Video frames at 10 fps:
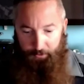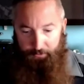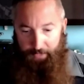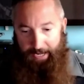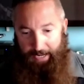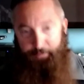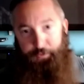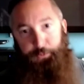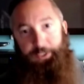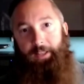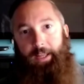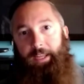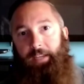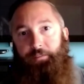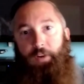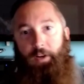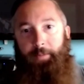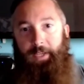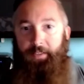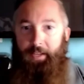I have three laying in front of
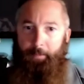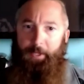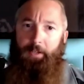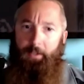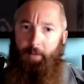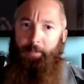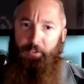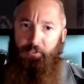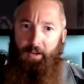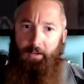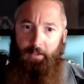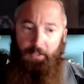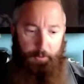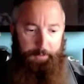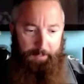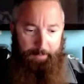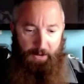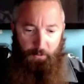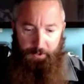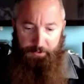me that I'm gonna talk a little bit
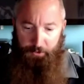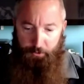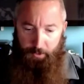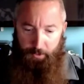about with you.